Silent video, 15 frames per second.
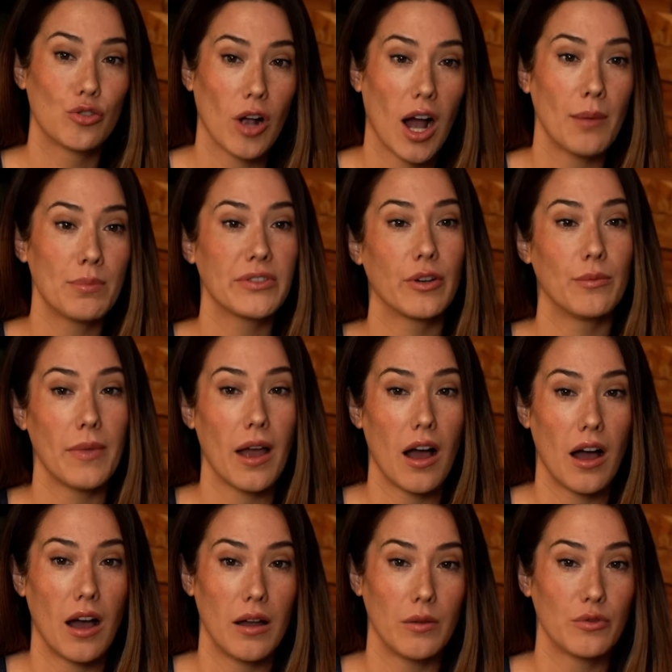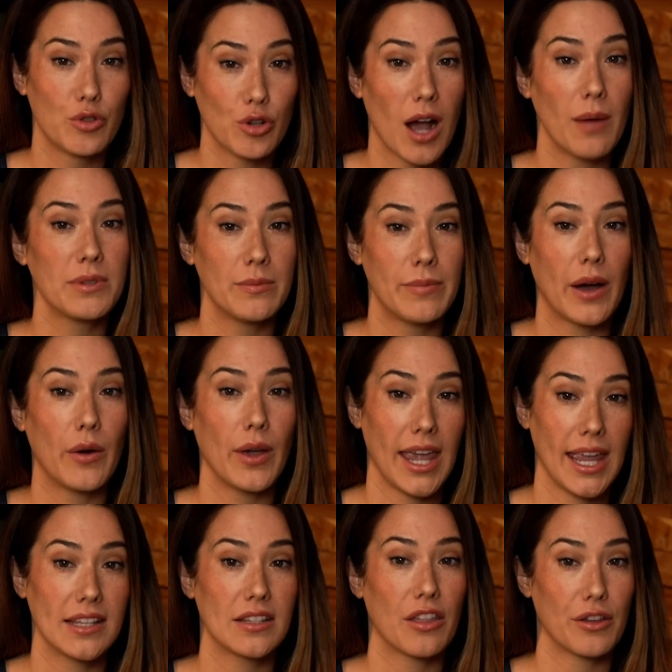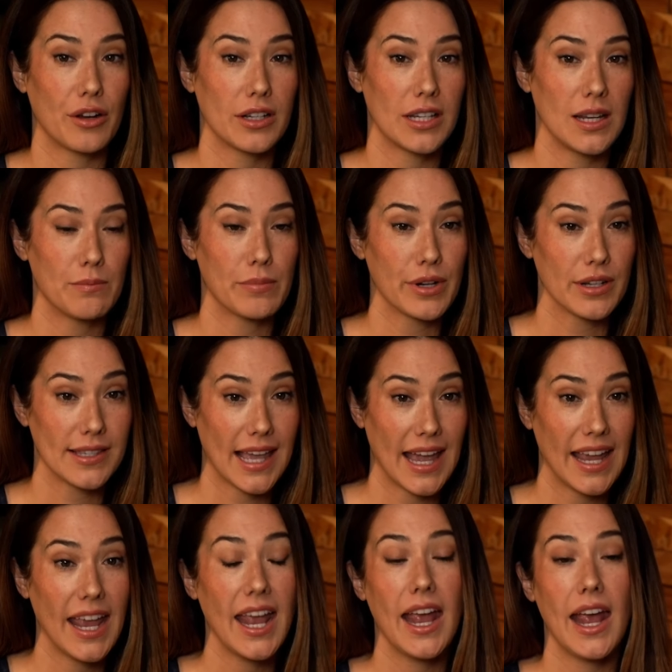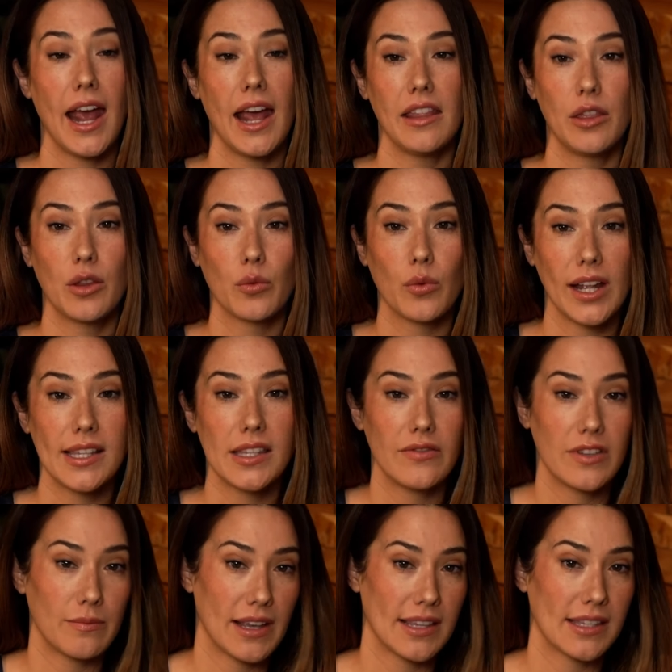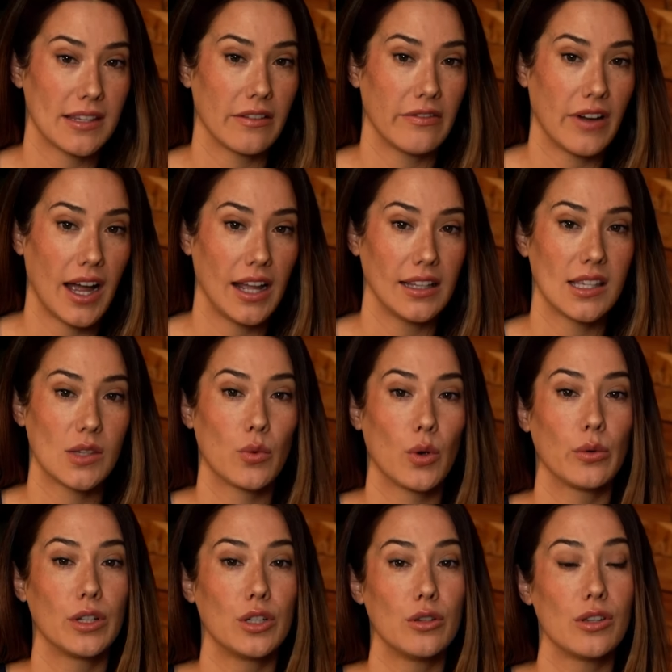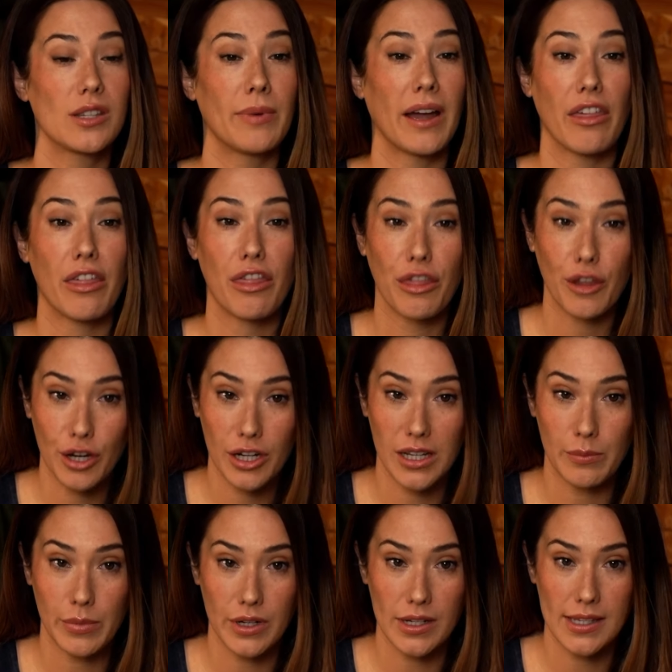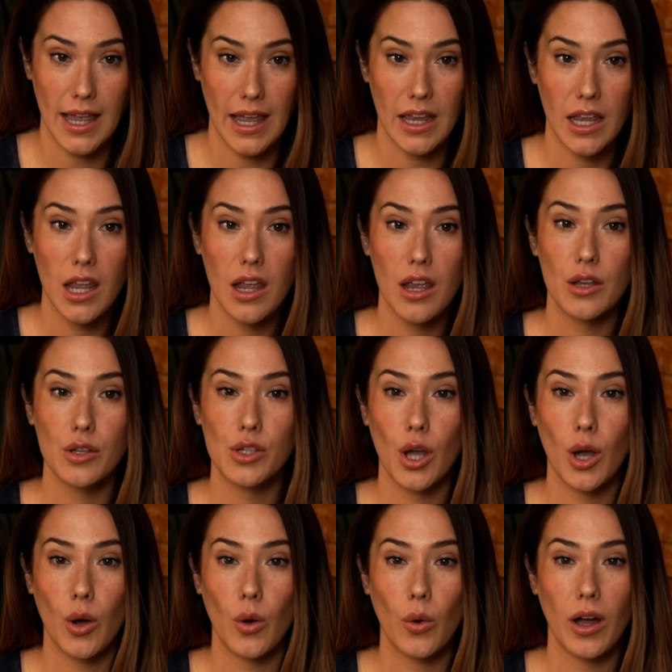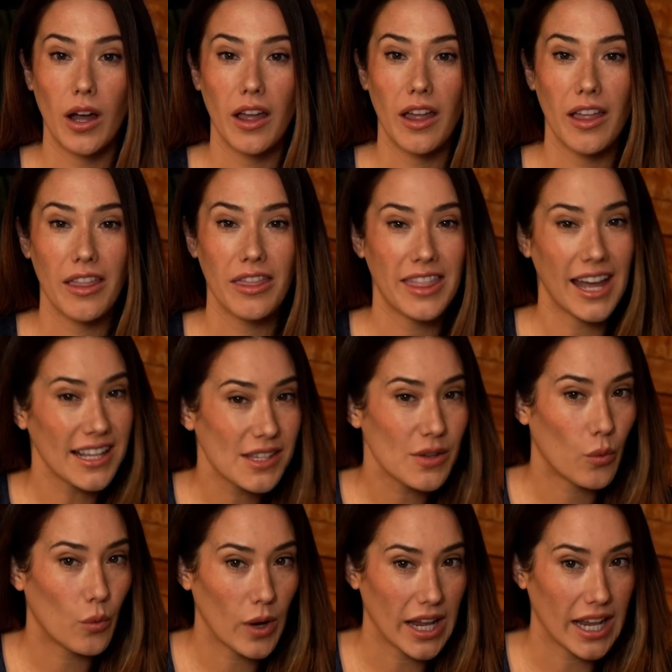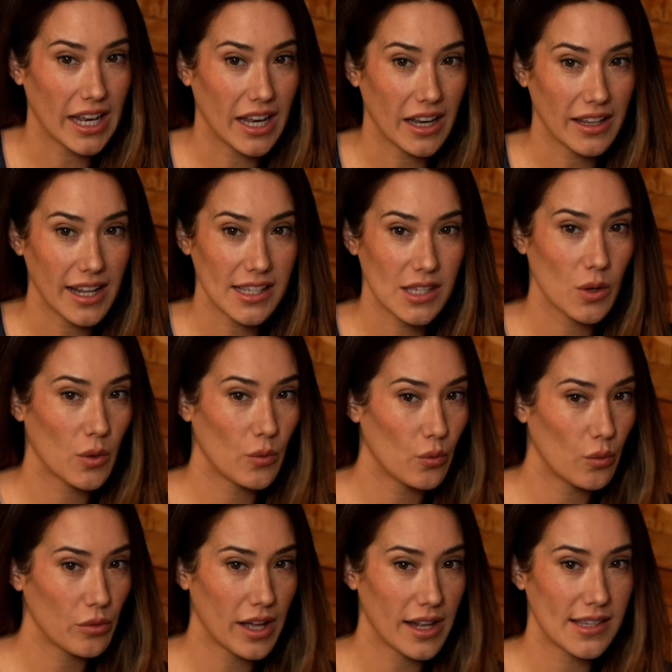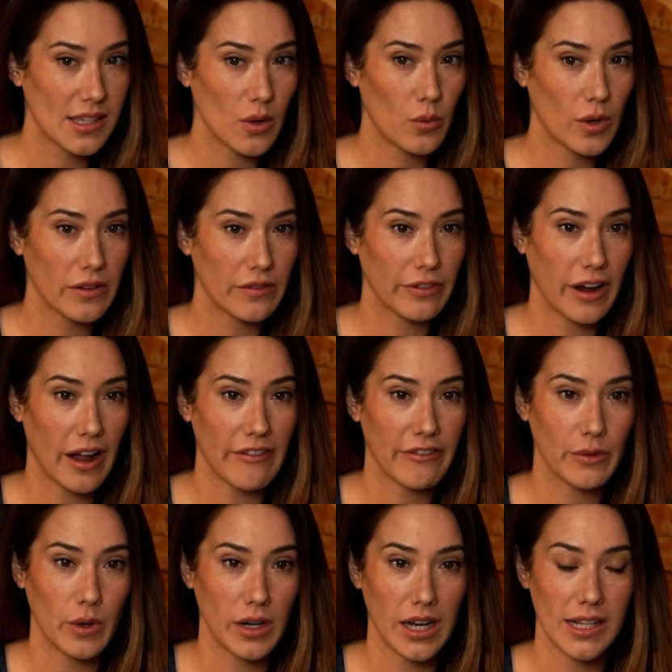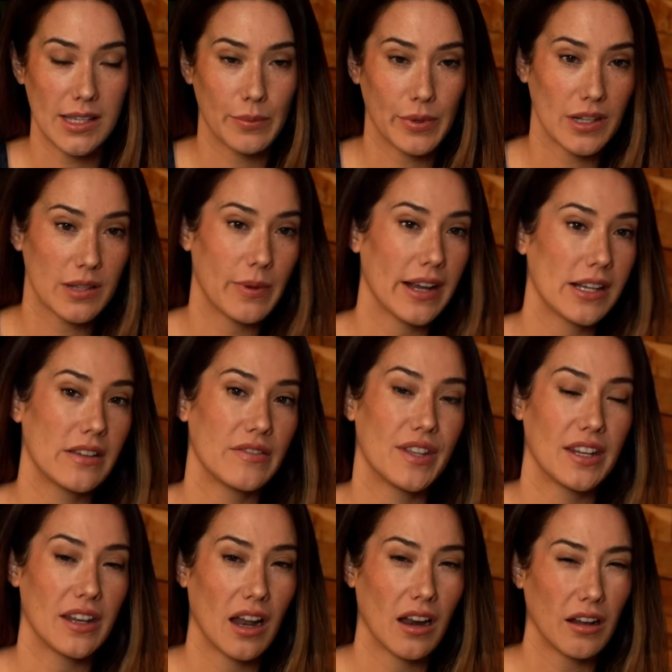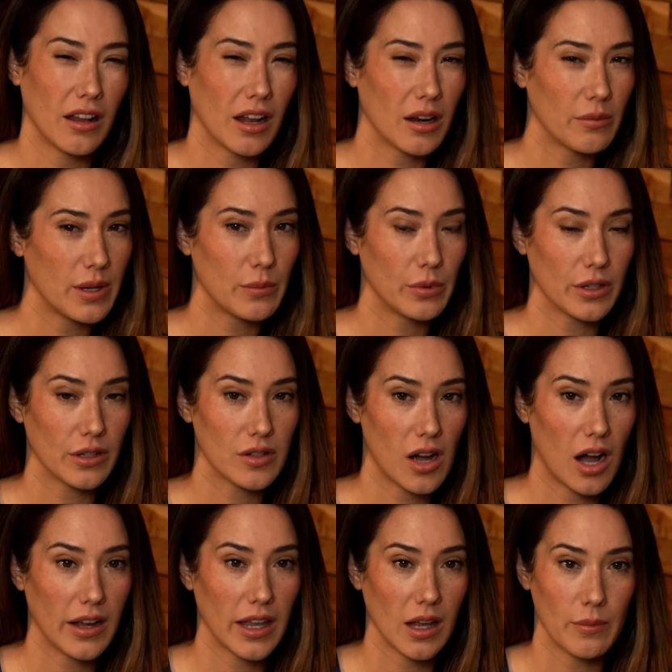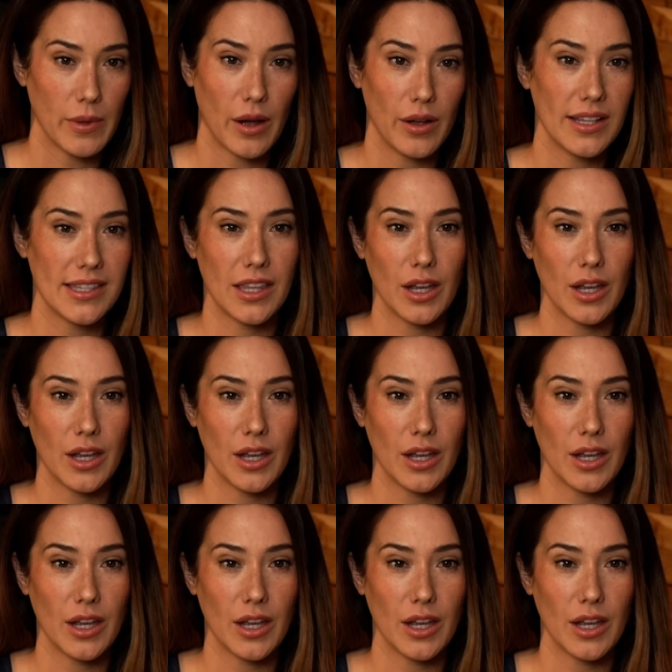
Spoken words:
dropped about 8 to 13%, and then the rates of domestic violence were reduced by 30%. So that's a win. That's a win for everyone, and it's a perspective that not a lot of people are talking about.